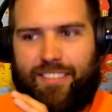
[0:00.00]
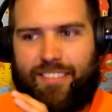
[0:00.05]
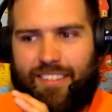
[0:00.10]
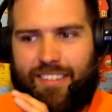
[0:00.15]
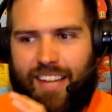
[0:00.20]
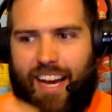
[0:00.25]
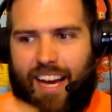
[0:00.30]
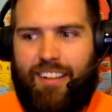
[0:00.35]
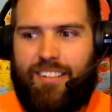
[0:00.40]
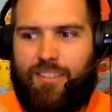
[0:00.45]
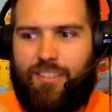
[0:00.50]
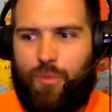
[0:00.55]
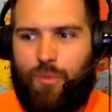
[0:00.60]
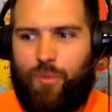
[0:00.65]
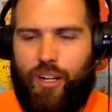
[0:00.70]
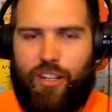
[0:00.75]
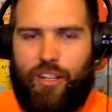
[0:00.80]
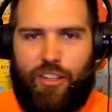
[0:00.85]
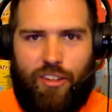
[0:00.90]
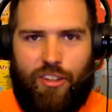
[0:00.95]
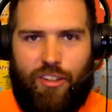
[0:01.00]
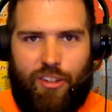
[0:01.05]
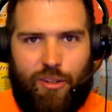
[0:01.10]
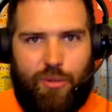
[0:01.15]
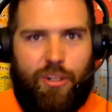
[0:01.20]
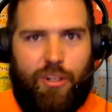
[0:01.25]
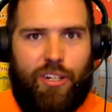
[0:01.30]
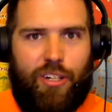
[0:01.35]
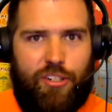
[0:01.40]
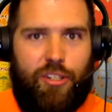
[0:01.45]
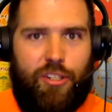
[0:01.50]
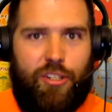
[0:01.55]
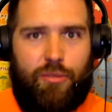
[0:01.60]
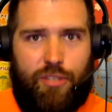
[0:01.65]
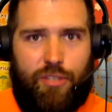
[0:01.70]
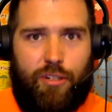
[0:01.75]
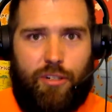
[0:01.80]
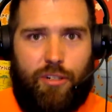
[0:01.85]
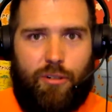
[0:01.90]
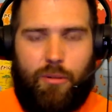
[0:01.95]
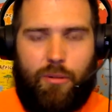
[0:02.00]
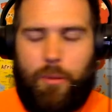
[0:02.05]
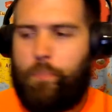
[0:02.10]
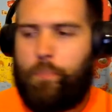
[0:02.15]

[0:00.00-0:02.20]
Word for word: that is what you can do too.